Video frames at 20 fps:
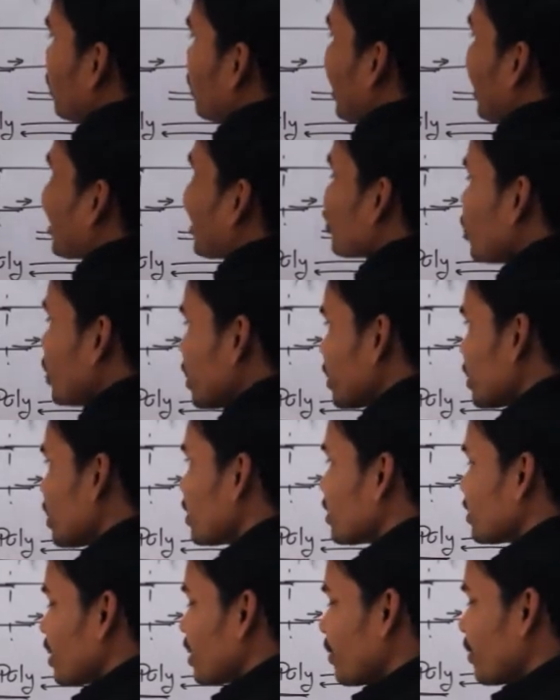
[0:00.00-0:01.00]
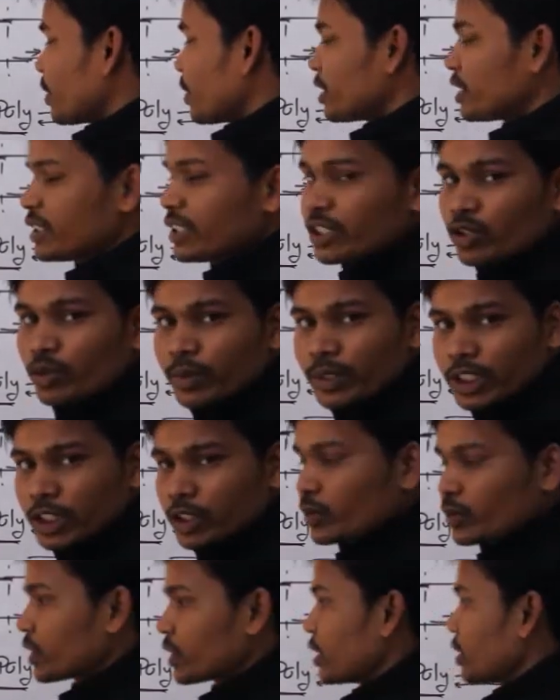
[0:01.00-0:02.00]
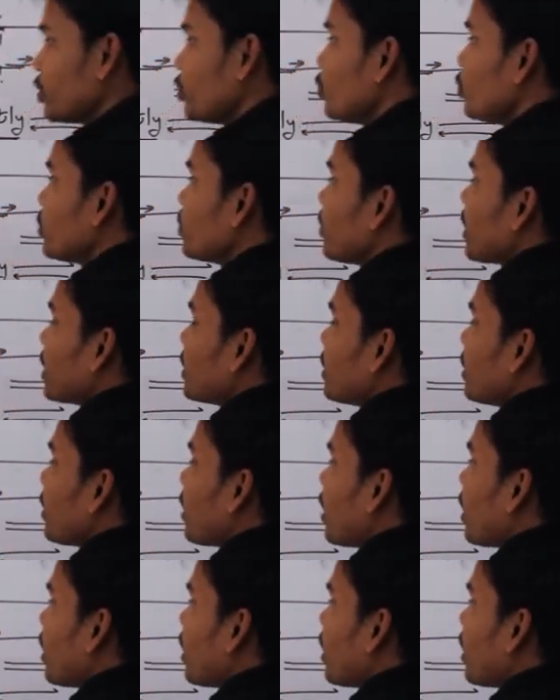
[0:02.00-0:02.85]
isolations of the genomic sequences used by the